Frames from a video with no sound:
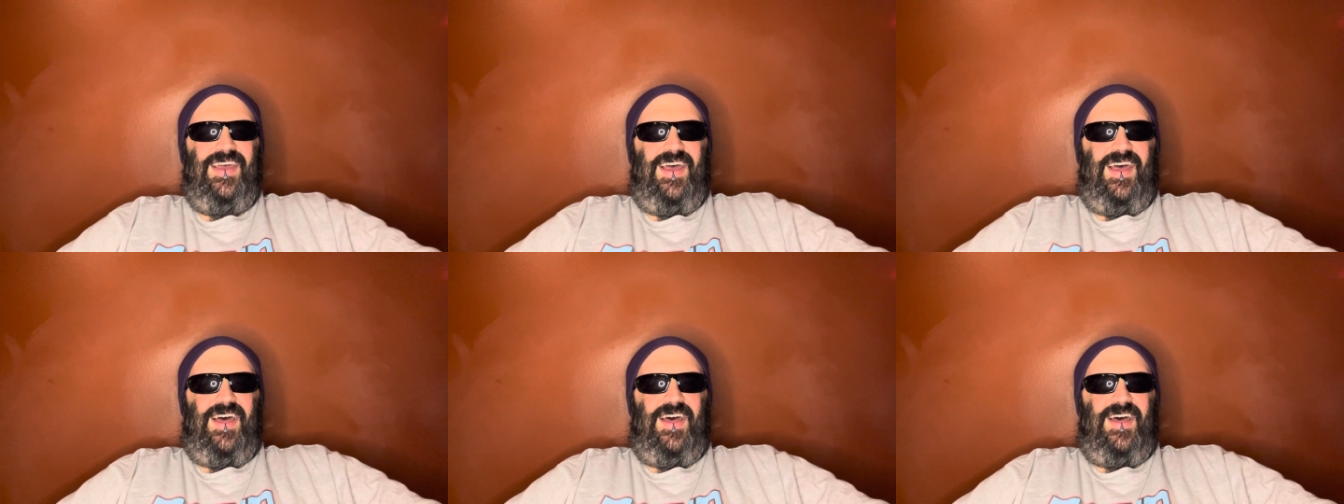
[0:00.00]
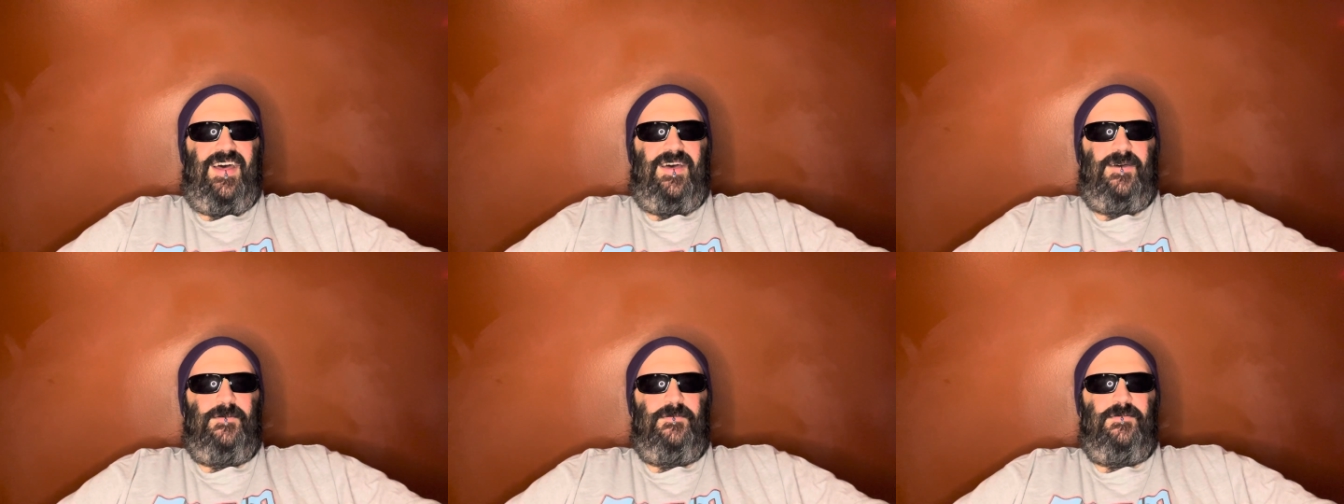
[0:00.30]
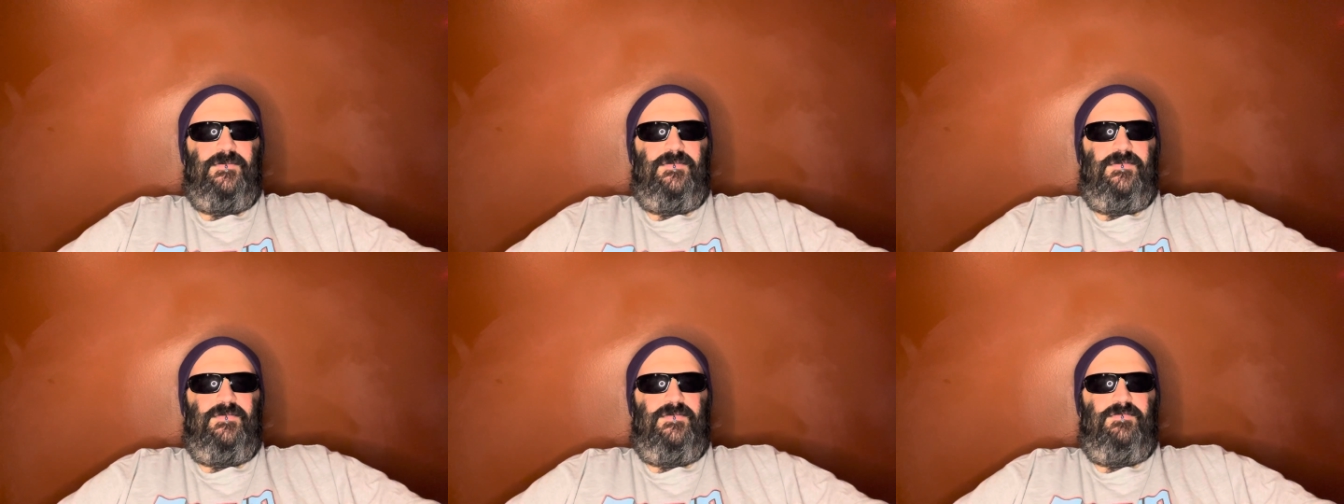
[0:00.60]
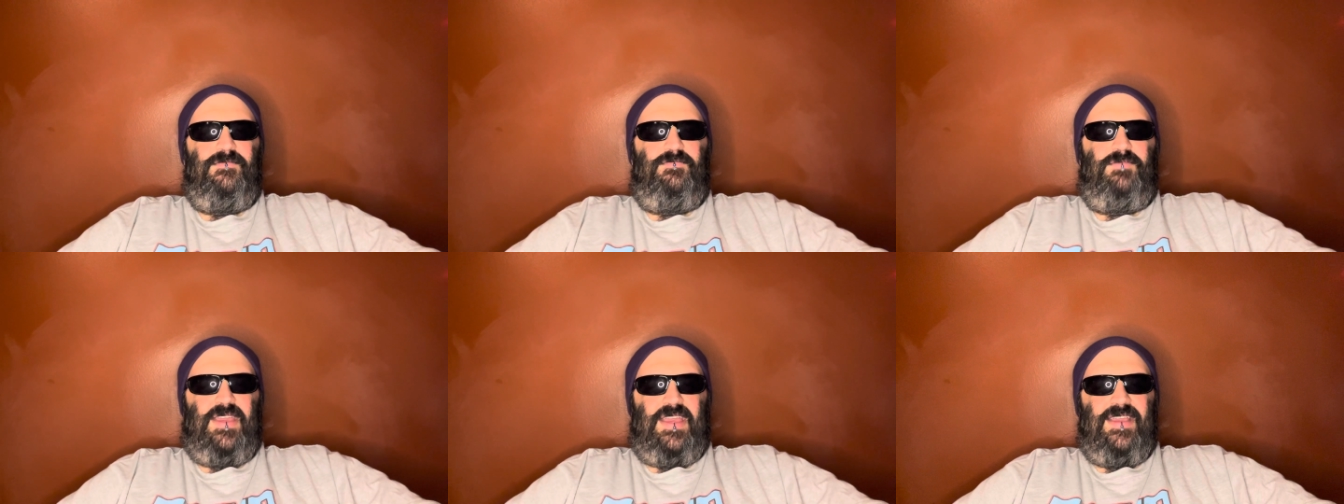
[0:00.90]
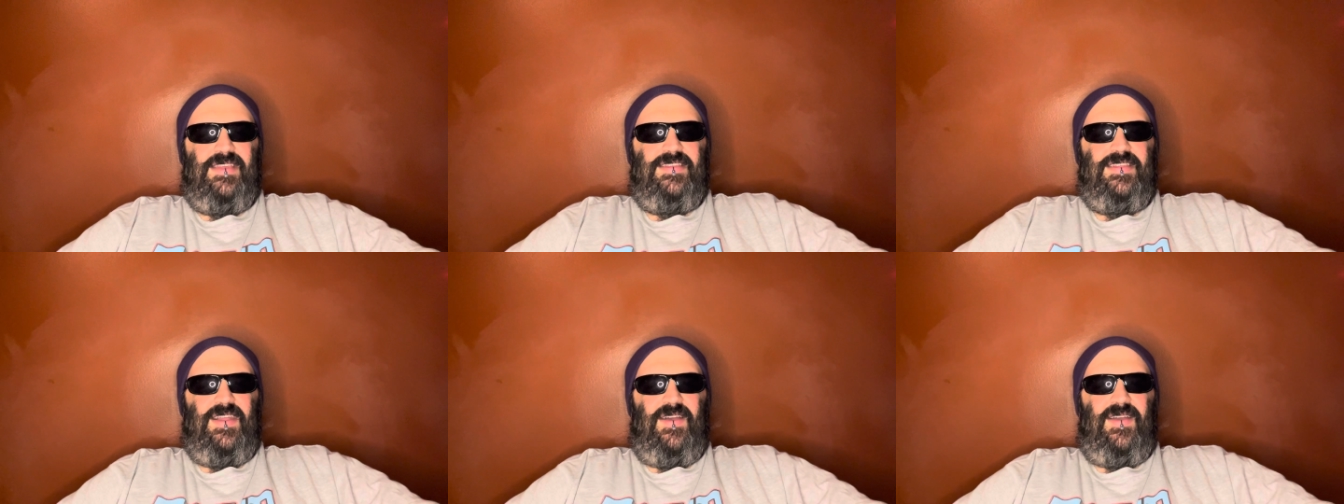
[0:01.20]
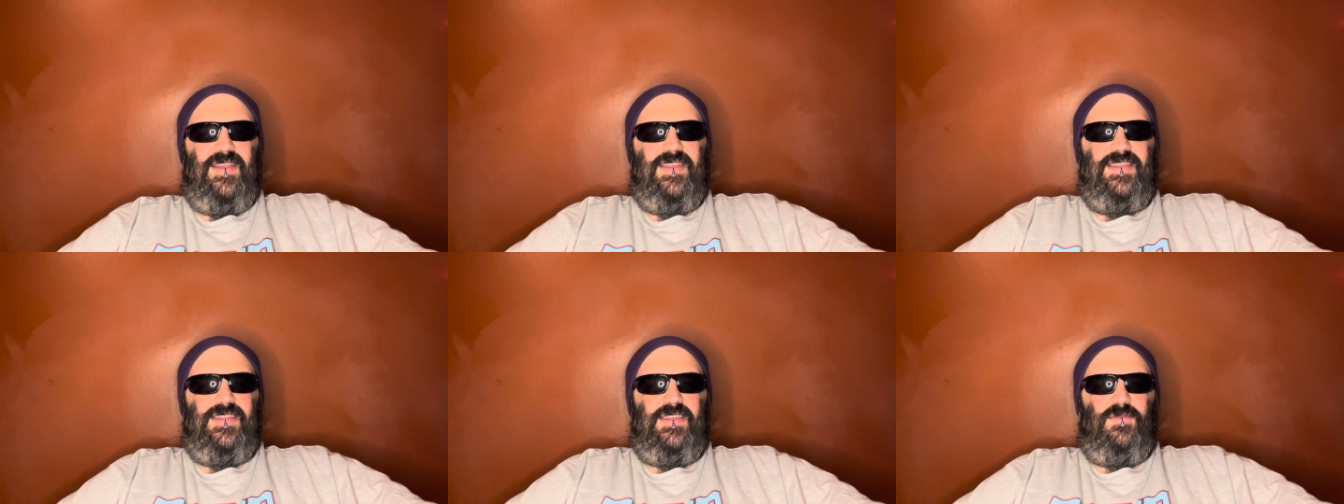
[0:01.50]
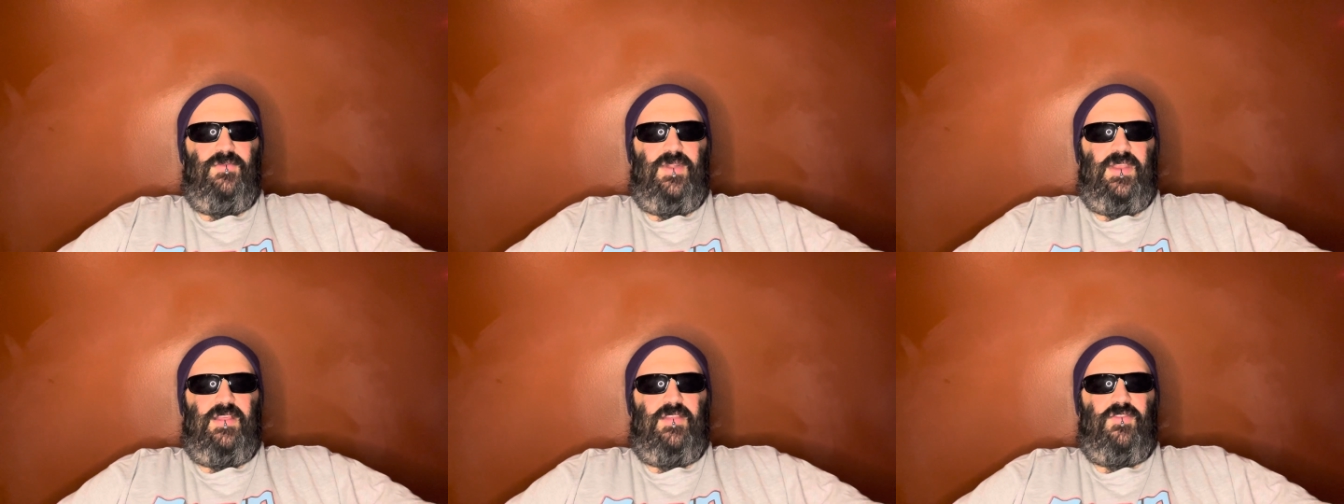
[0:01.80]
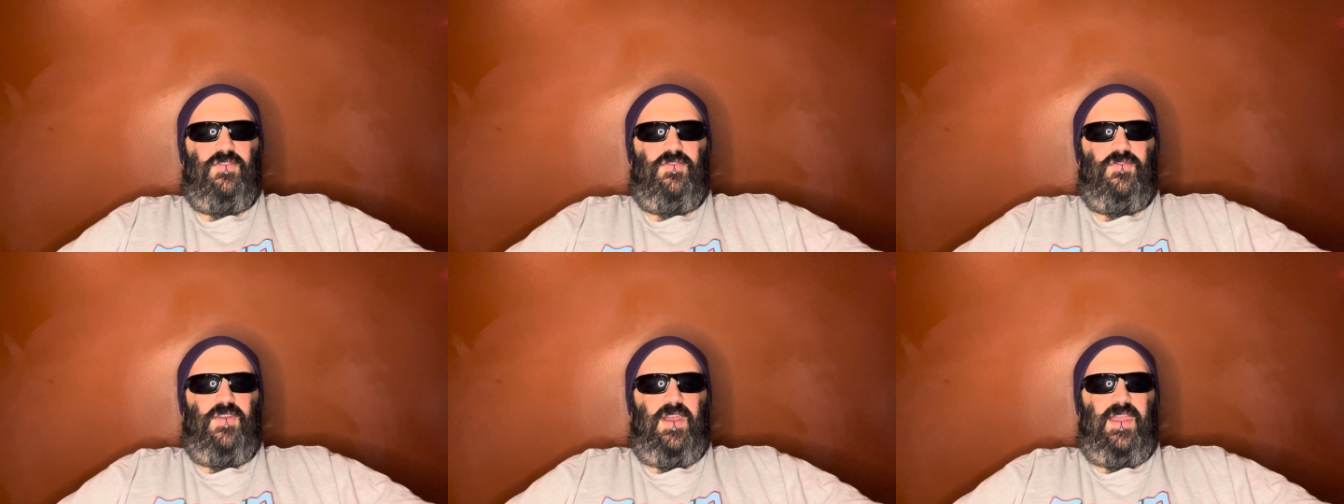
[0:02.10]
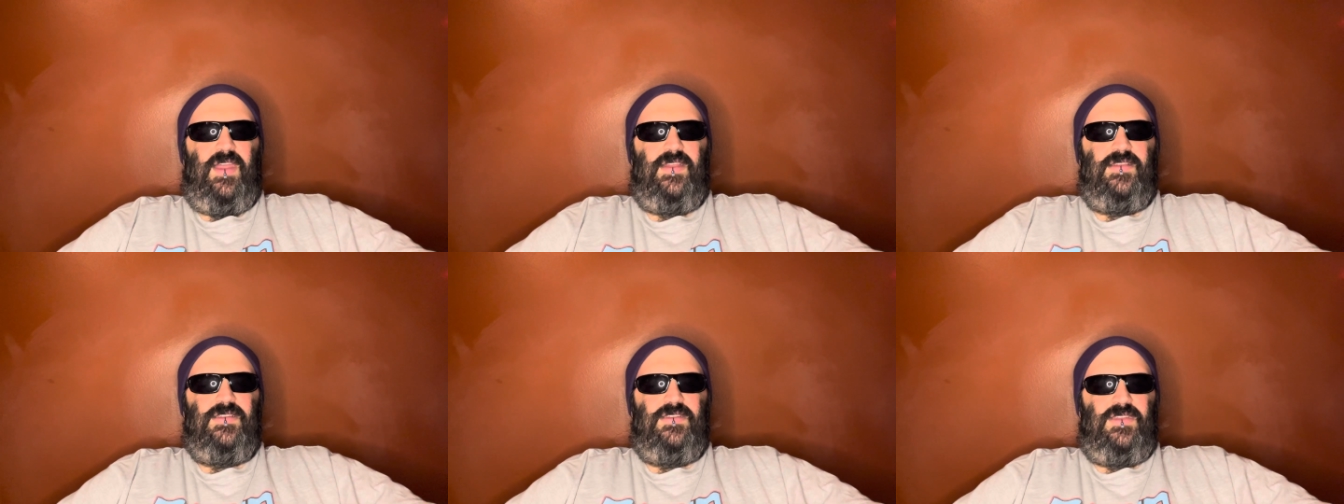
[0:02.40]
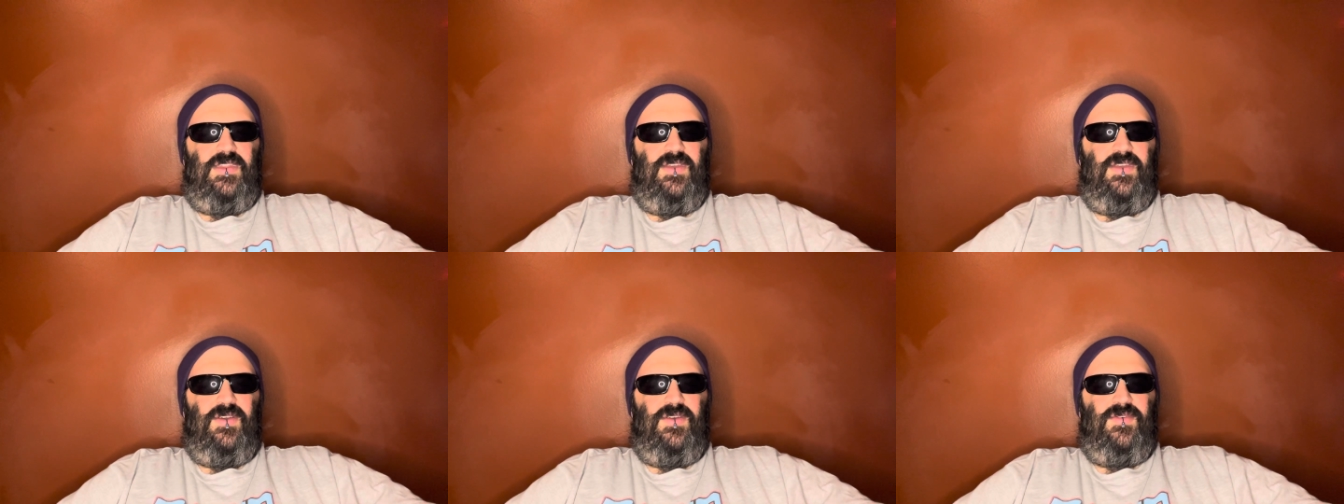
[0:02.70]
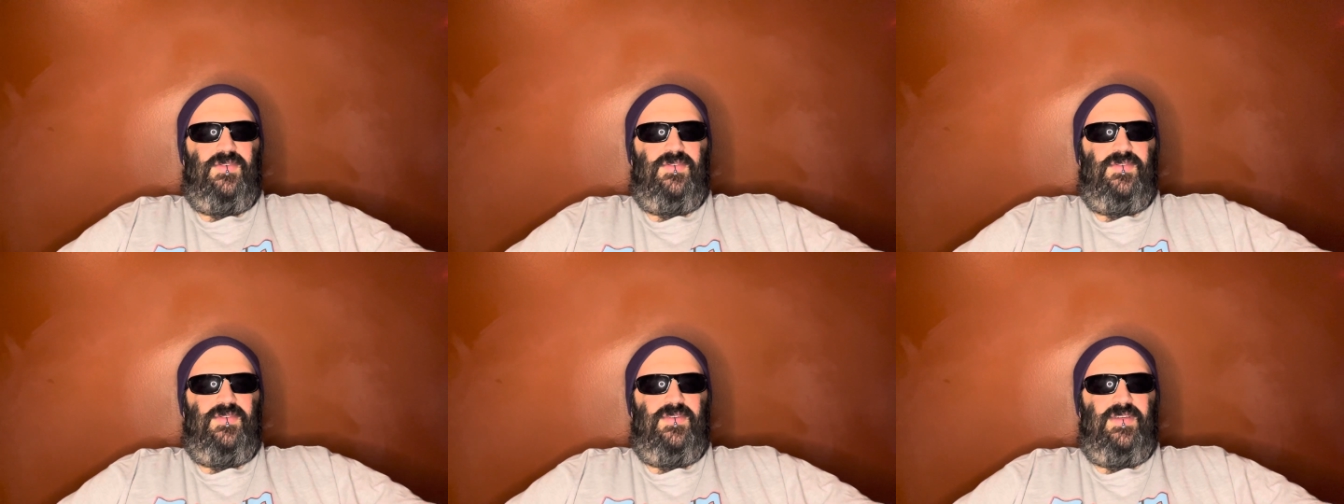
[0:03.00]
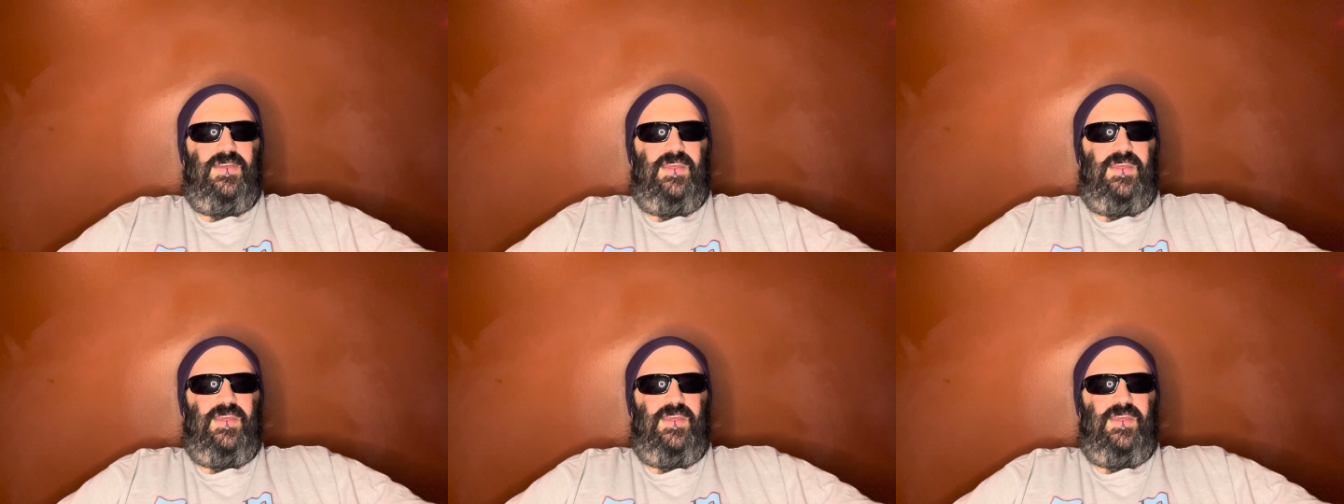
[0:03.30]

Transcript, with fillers: Um, because now I see what it's trying to do.